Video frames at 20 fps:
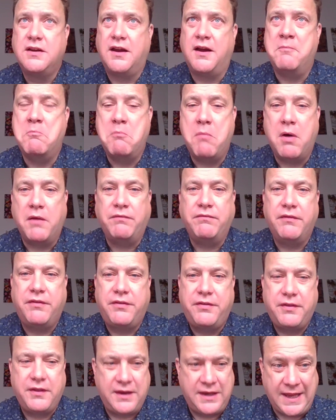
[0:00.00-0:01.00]
a
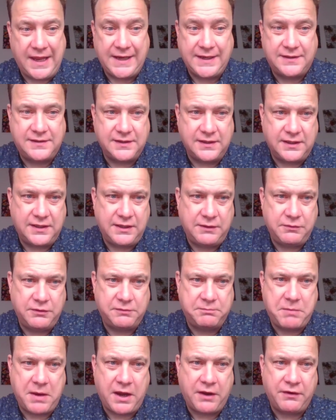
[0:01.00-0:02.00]
month later he
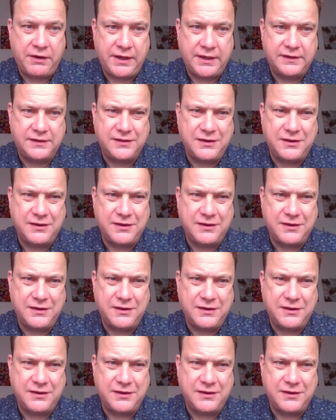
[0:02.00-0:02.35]
was buried.